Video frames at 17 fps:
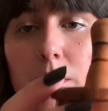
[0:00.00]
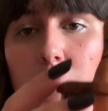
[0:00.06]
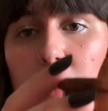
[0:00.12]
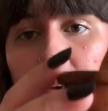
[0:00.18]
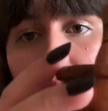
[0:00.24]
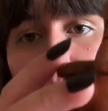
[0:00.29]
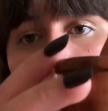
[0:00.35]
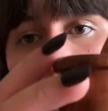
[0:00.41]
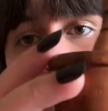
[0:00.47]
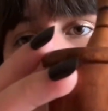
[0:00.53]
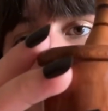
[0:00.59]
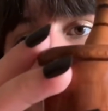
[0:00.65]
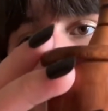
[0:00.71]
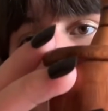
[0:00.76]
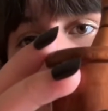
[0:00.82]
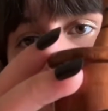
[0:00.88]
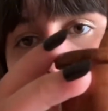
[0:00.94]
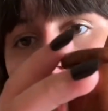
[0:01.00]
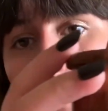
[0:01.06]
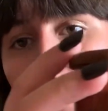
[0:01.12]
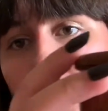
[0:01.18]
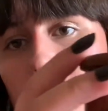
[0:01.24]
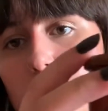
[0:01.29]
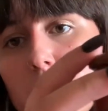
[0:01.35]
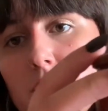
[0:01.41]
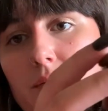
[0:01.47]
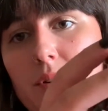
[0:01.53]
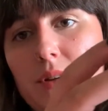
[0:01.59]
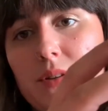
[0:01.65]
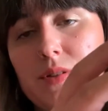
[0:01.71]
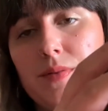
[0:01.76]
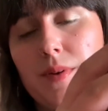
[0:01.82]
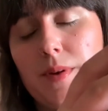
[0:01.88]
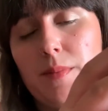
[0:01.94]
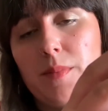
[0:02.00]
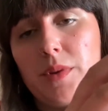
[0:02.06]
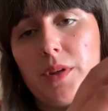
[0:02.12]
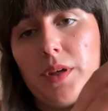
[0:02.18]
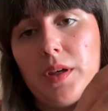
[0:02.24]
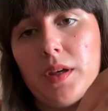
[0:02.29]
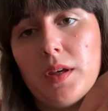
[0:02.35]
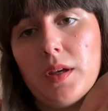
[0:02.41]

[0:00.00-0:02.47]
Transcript: family and my boyfriend's family.